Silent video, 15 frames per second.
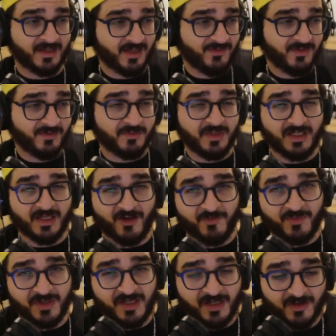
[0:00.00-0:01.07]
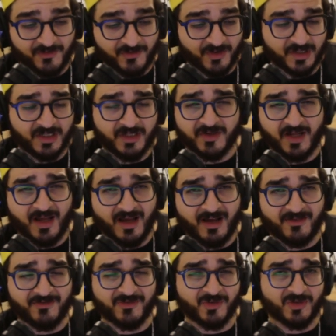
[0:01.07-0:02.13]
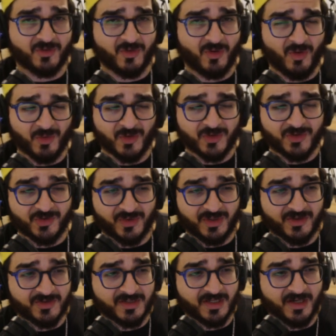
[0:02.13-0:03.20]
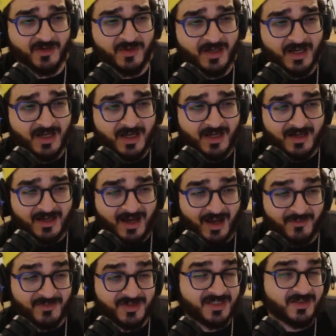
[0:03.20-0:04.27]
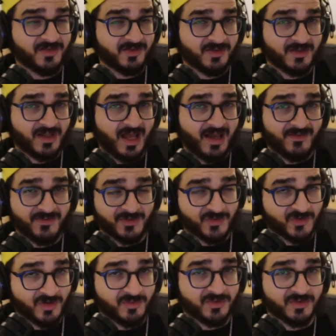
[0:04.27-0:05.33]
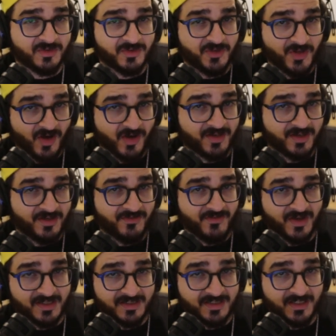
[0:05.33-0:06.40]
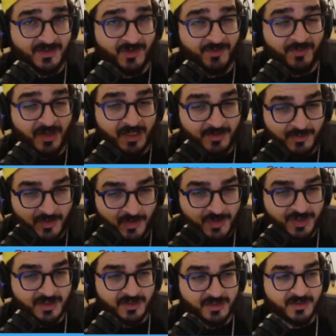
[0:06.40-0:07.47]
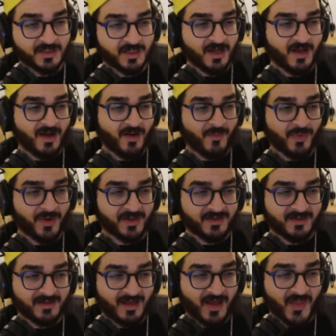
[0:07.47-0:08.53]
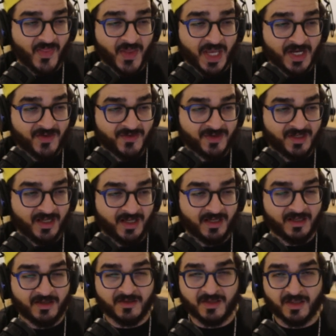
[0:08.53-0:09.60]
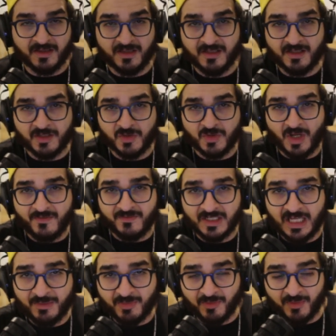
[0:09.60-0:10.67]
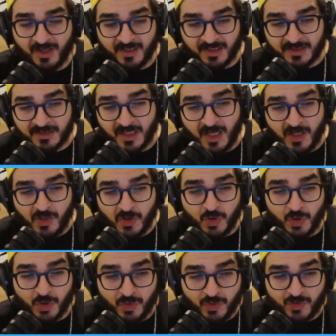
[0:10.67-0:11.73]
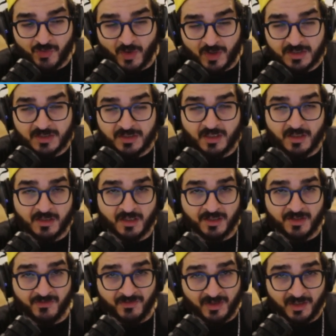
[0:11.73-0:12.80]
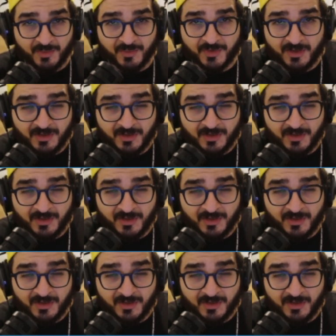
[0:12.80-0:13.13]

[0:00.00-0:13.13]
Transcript: Even me, I've been here for a year and a half or almost two years now. I'm still having trouble not investing with my emotions. But at the end of the day, the thing that you have to keep in mind is, do you trust the developer?